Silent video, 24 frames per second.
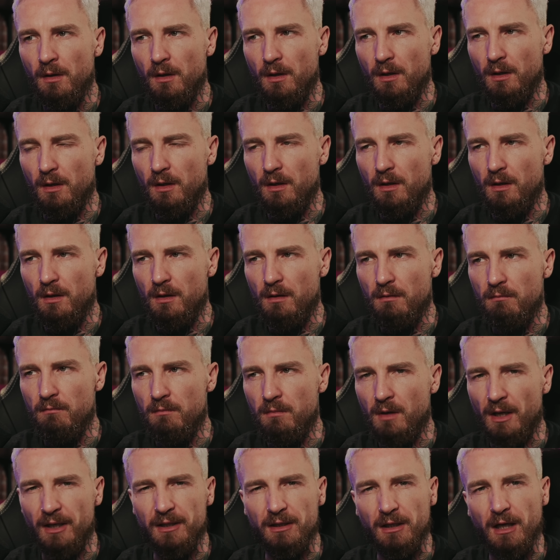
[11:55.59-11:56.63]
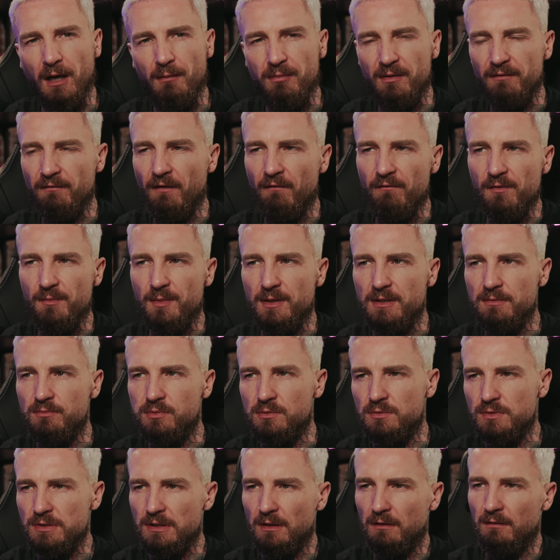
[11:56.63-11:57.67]
and a couple of other
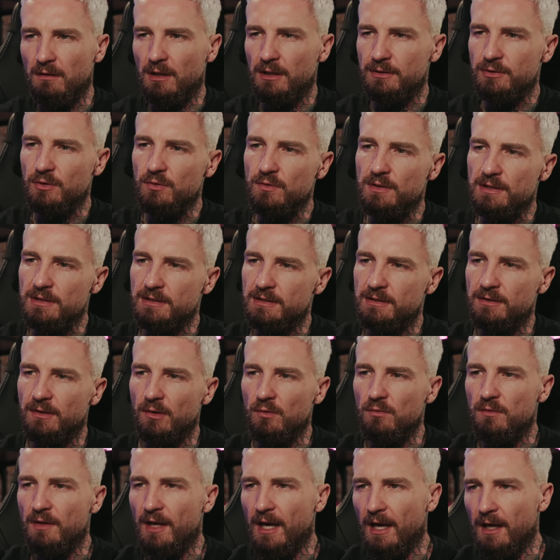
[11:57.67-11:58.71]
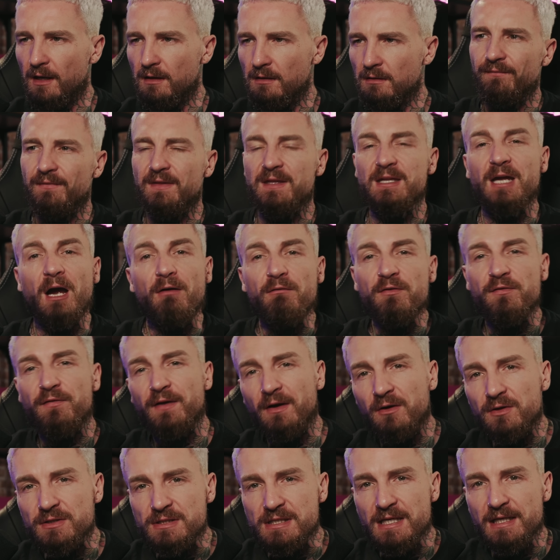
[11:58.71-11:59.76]
people, so I do need to do that. The other
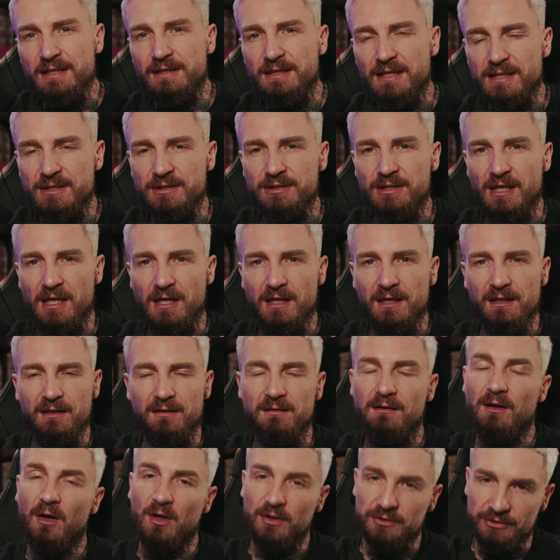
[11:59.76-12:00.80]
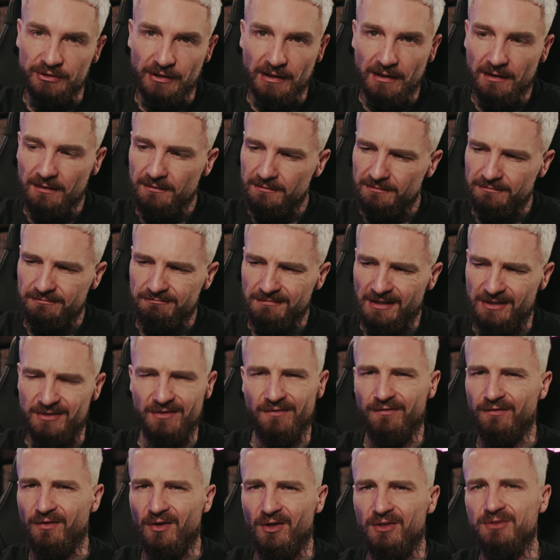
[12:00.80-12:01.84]
thing I did last year, it's
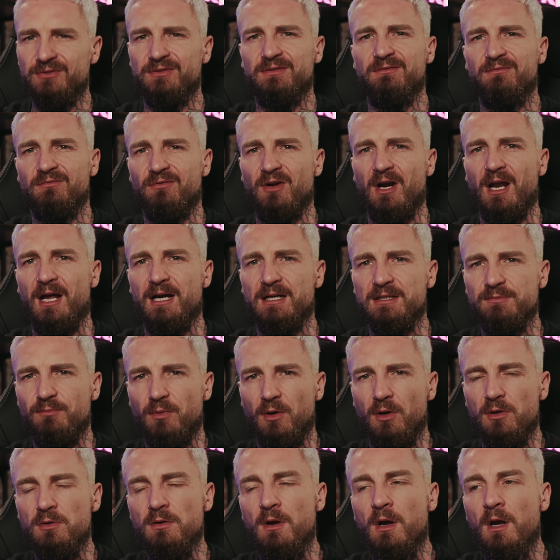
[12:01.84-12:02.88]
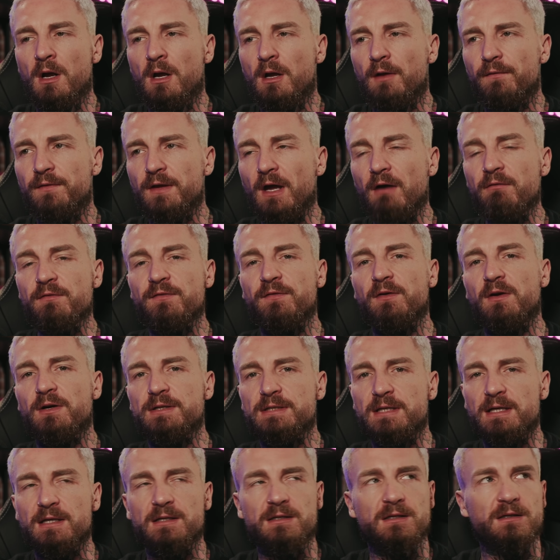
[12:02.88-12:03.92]
the first, relax bro. The other thing I
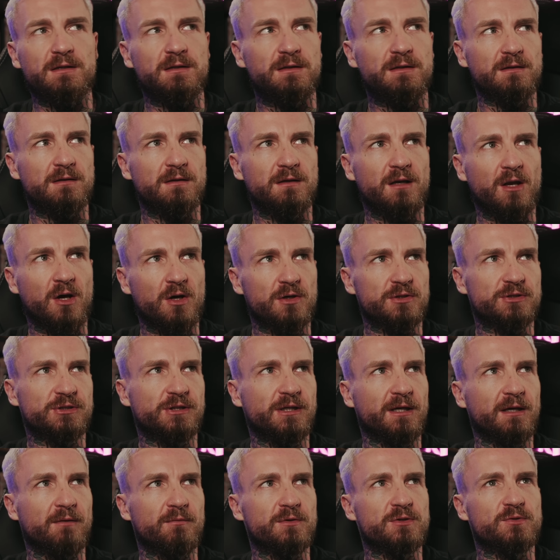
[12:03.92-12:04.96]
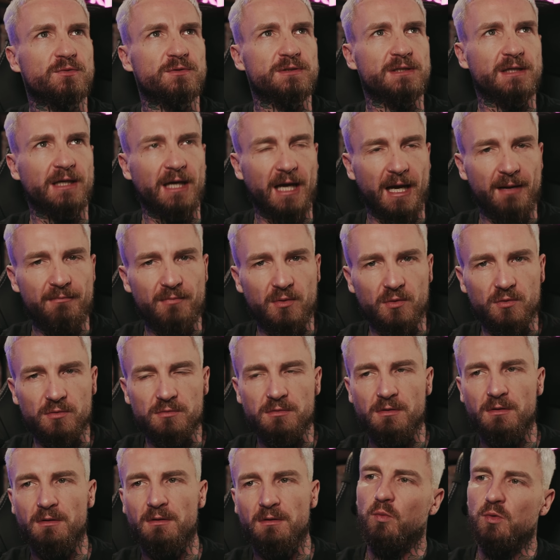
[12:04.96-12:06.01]
did last year, which was a gamble,
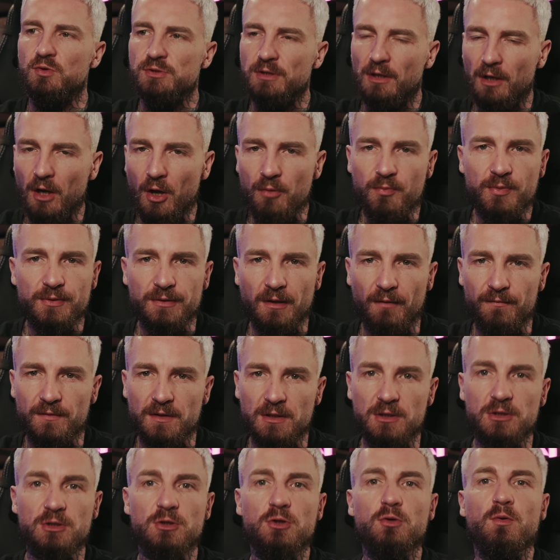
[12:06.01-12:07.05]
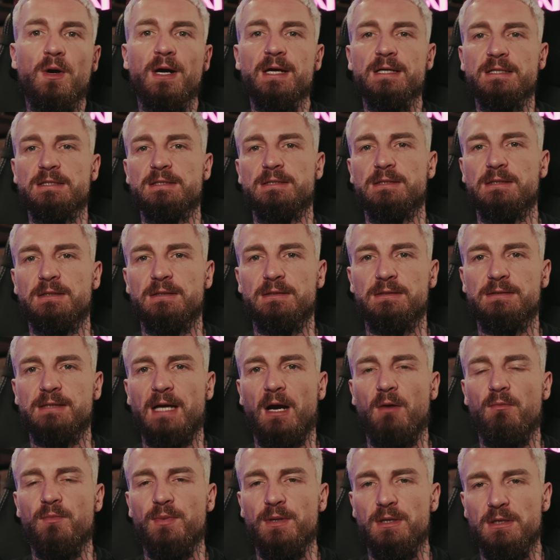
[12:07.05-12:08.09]
was I opened up the US
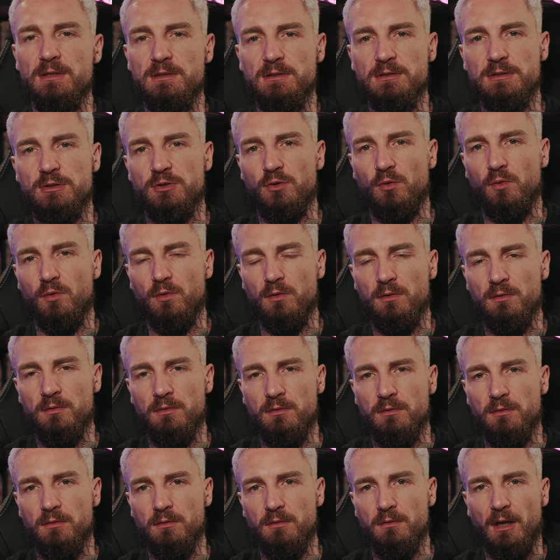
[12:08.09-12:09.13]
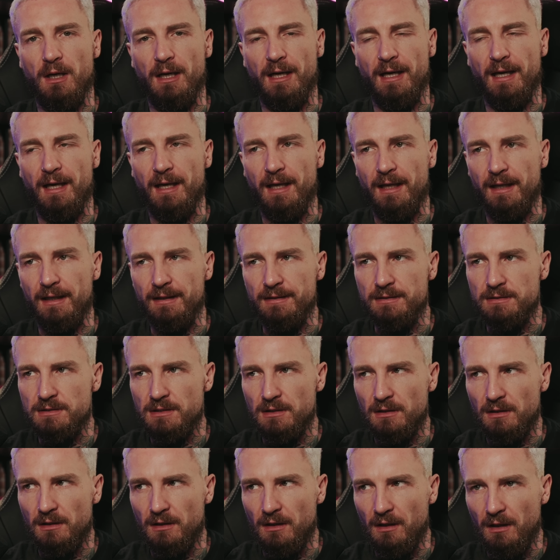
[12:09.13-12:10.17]
downbeat store, and
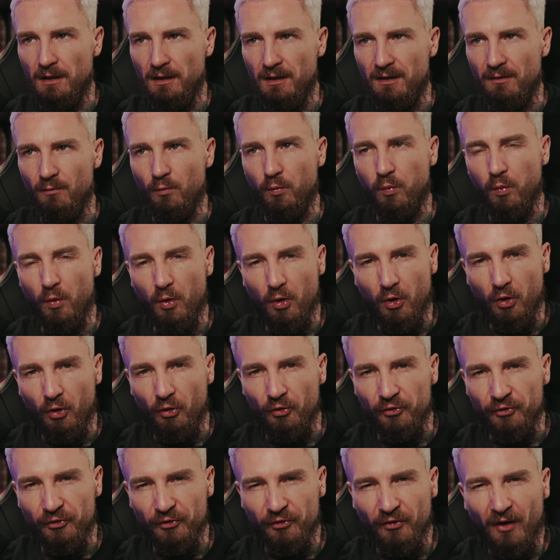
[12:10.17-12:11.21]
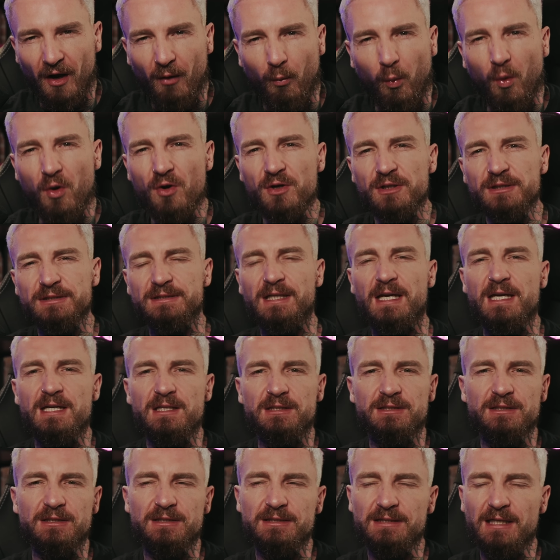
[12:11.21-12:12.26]
it was, I want to say, a
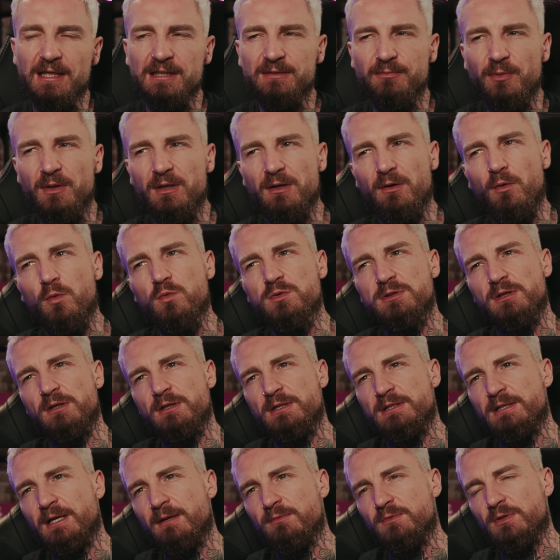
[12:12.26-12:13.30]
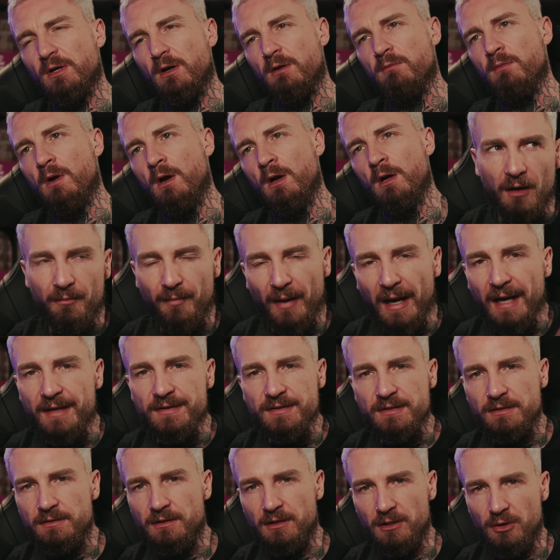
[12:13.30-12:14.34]
success, but it also at the same time
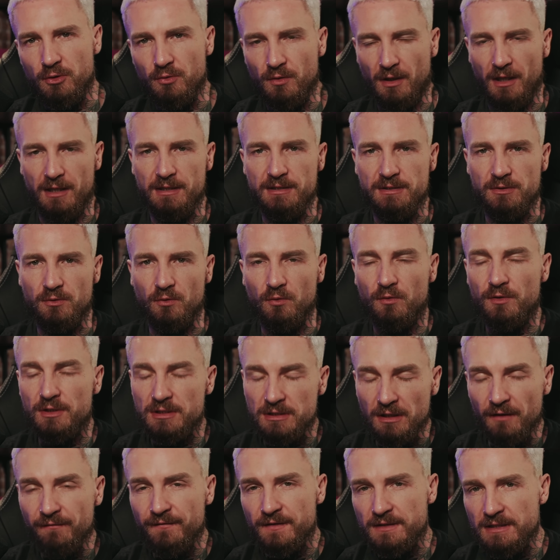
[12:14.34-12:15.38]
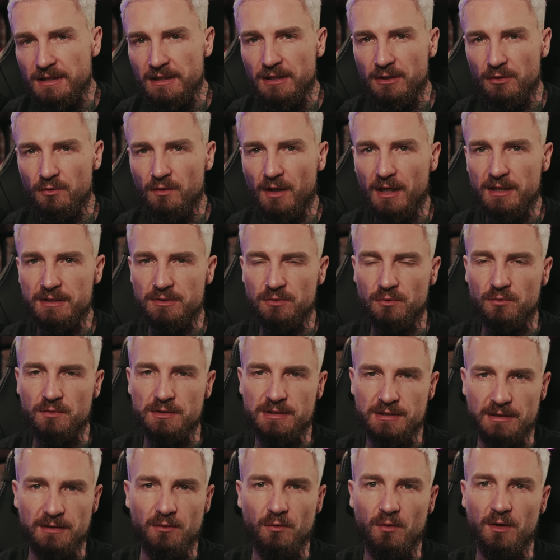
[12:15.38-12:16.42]
abandoned the UK store. The stuff that's in the UK store is
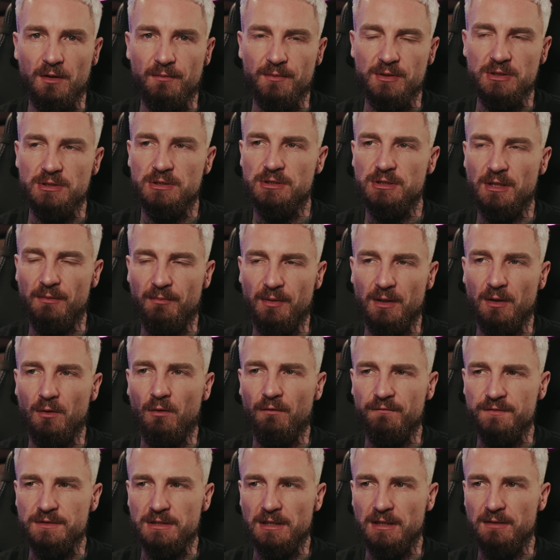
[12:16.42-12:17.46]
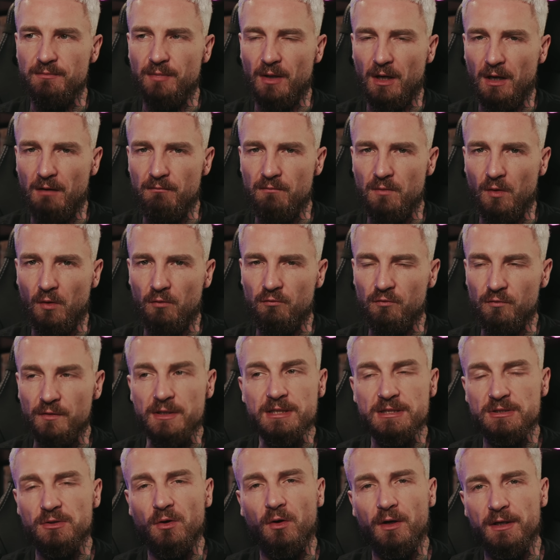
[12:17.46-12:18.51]
still going to be shipping, obviously, but I'm not
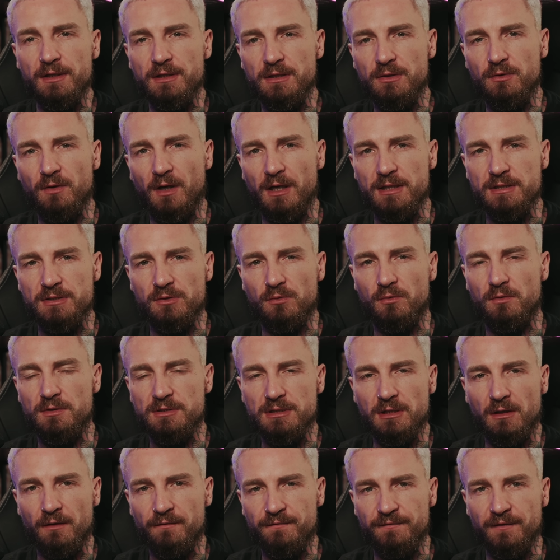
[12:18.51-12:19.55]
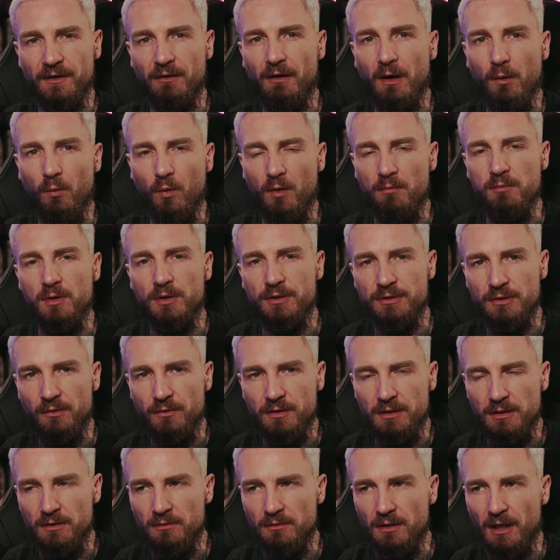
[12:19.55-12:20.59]
restocking the UK store until I figure out what I'm going to do in
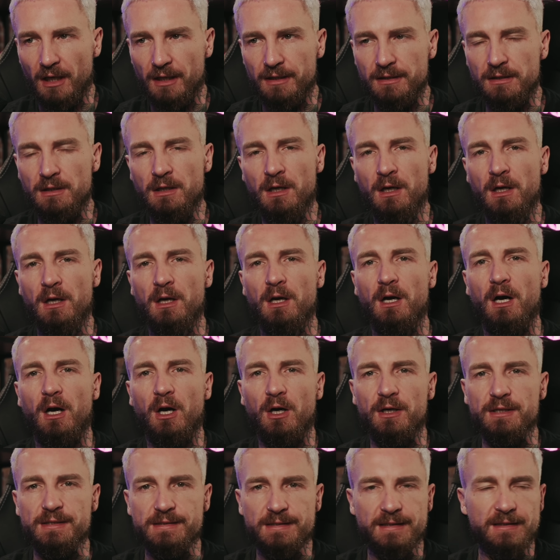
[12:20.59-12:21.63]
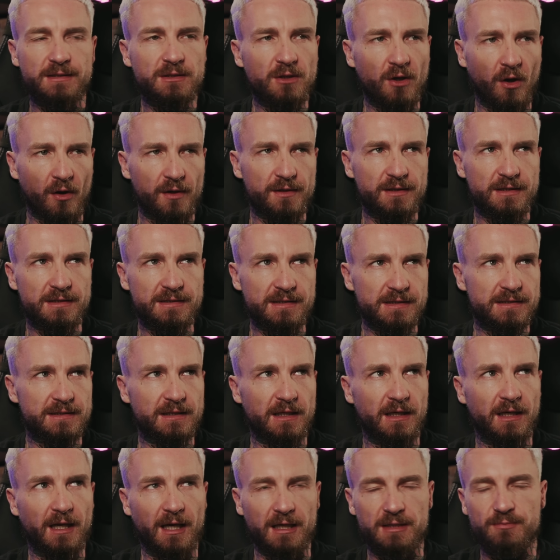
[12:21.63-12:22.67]
the UK. I didn't like the
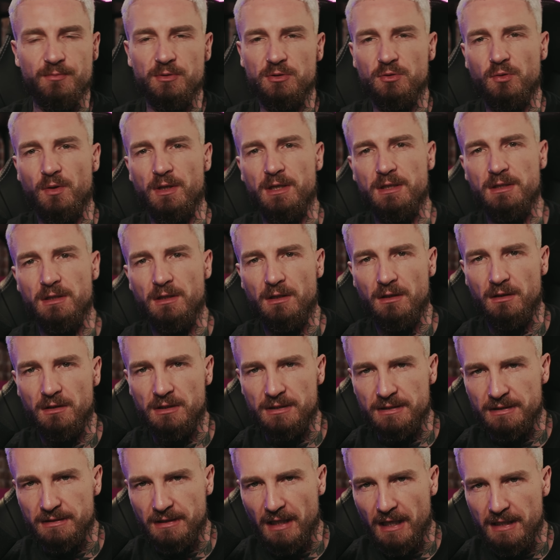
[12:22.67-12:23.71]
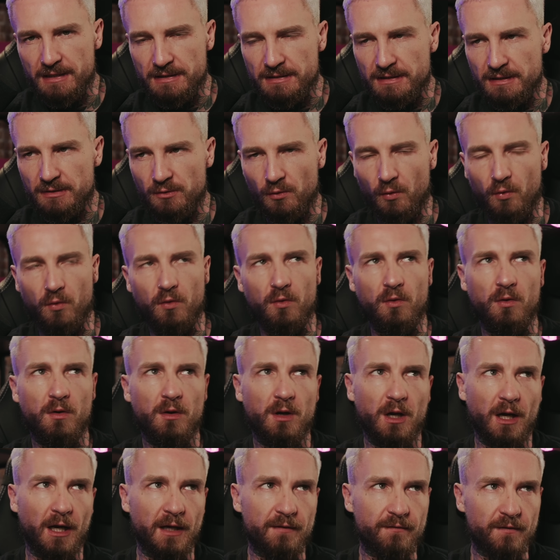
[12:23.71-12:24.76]
disconnect between the States store
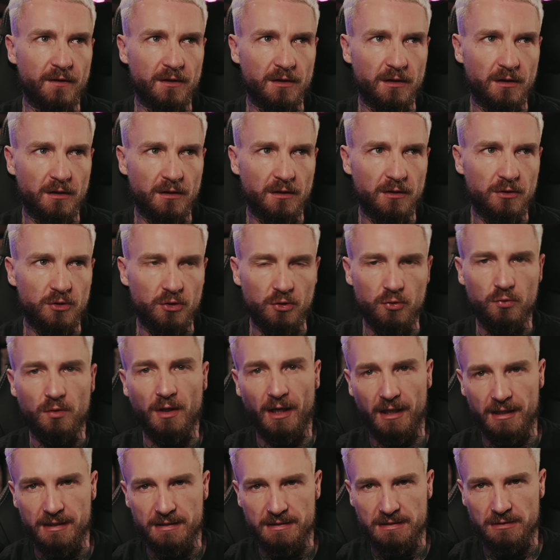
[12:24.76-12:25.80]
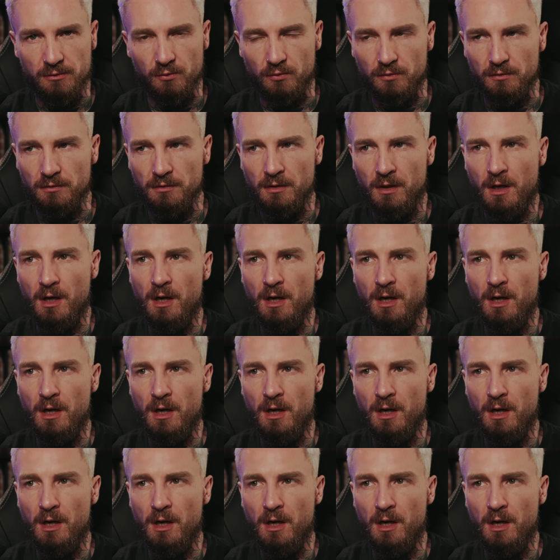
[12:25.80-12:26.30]
and the UK store.